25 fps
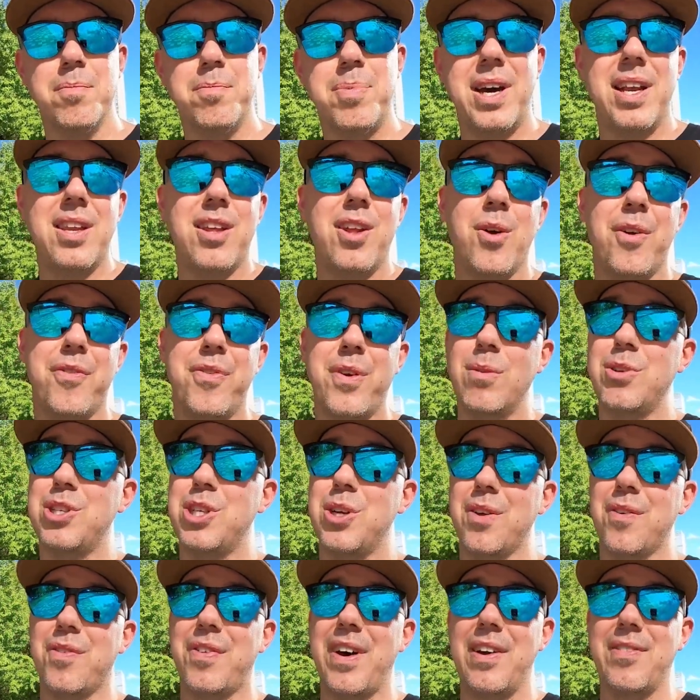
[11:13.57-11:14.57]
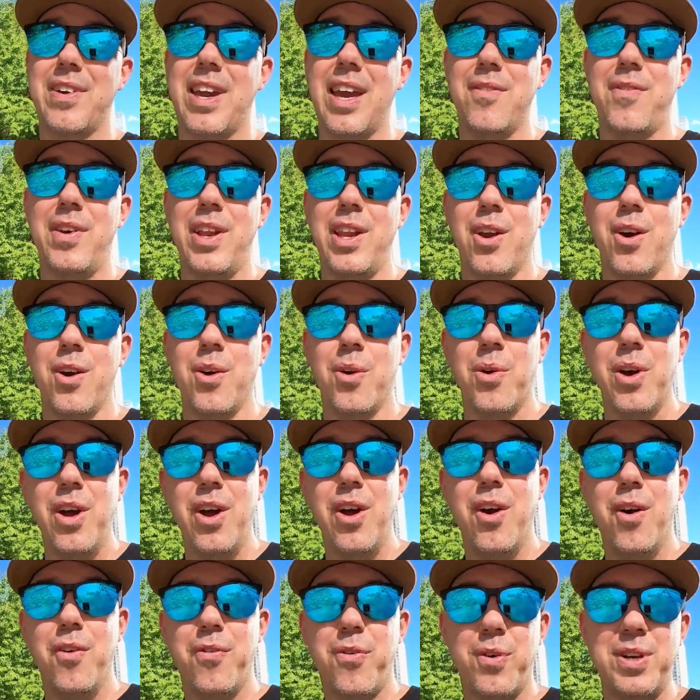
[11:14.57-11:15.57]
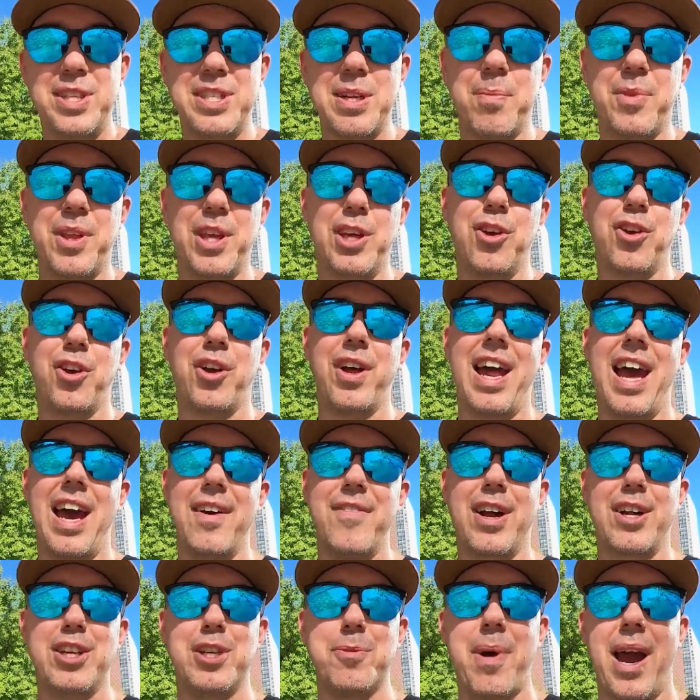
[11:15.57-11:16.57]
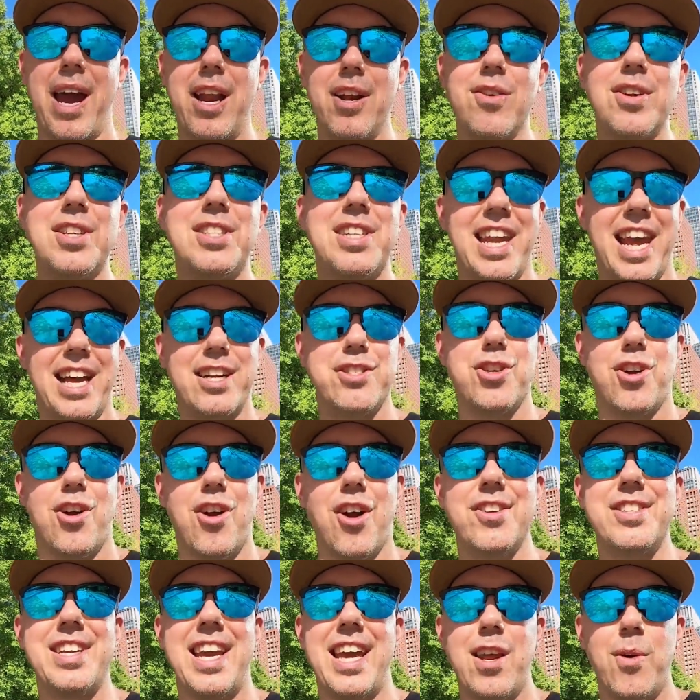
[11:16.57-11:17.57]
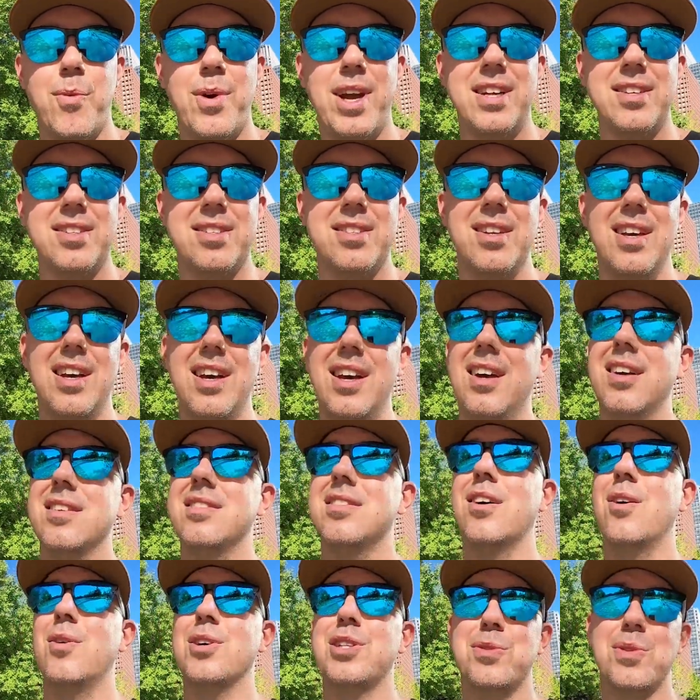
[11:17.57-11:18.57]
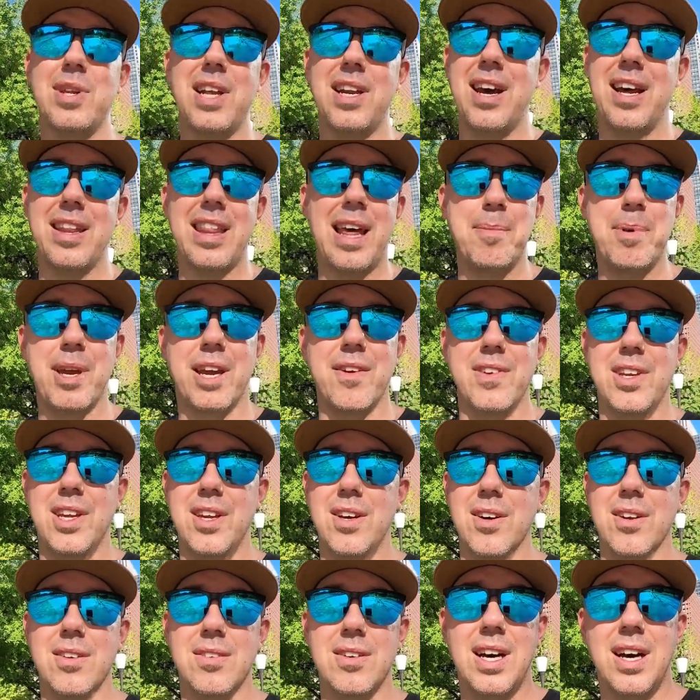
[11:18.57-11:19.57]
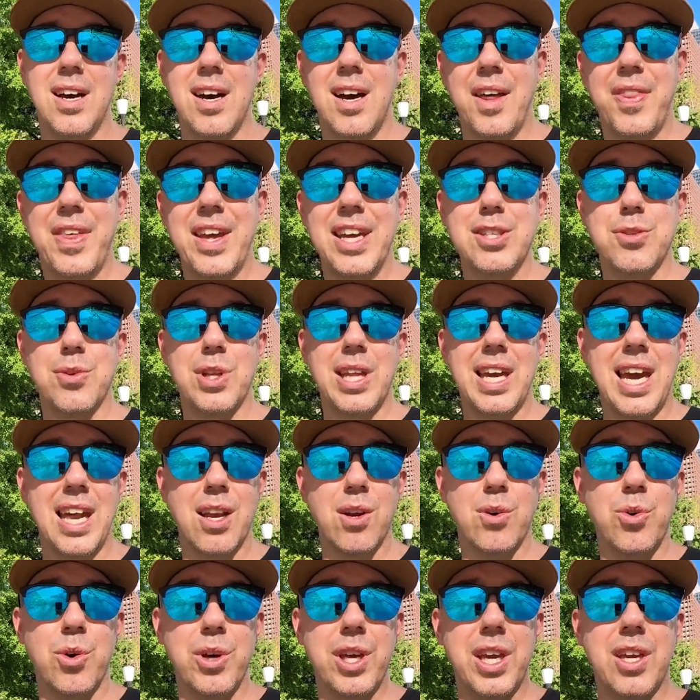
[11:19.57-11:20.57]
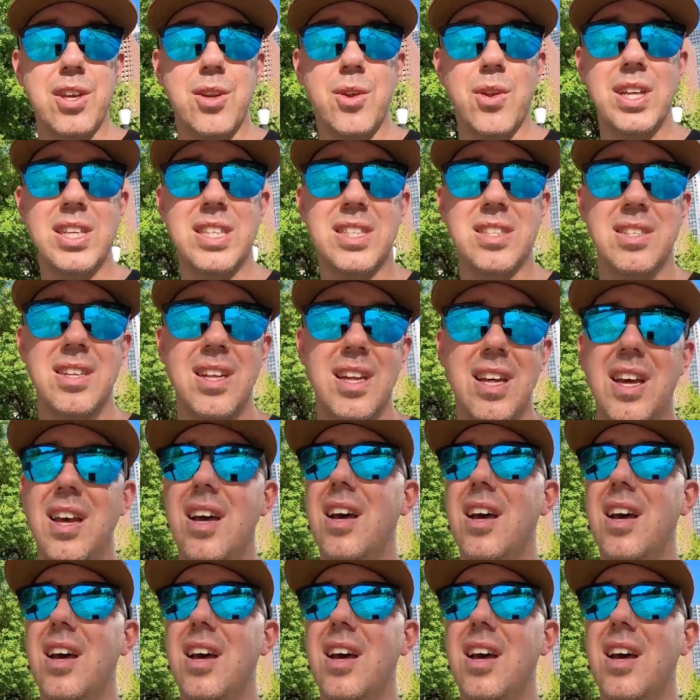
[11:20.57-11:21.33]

But, you know, if you're shooting 5K video for something, you're gonna have extra batteries and extra cards anyways. So it's really not that big of a deal. I think it's really kind of cool you can do this.